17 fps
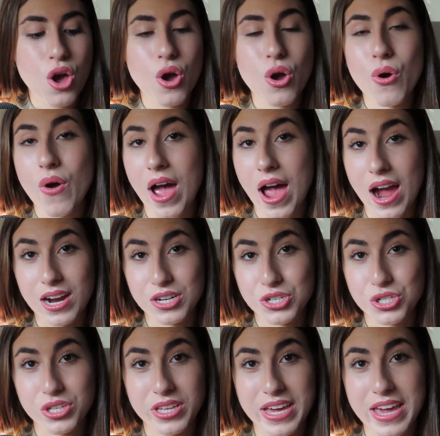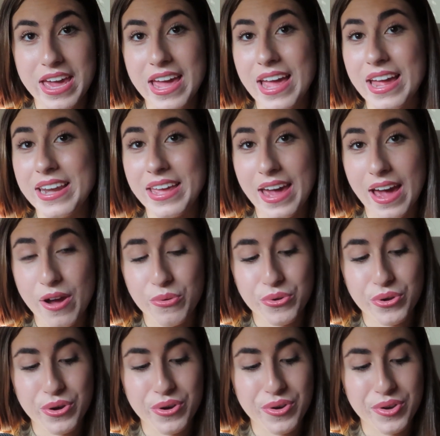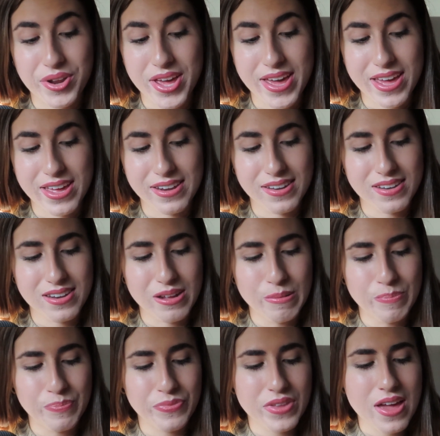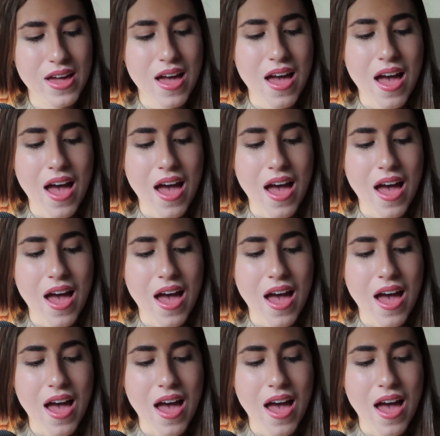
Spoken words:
who actually encountered it.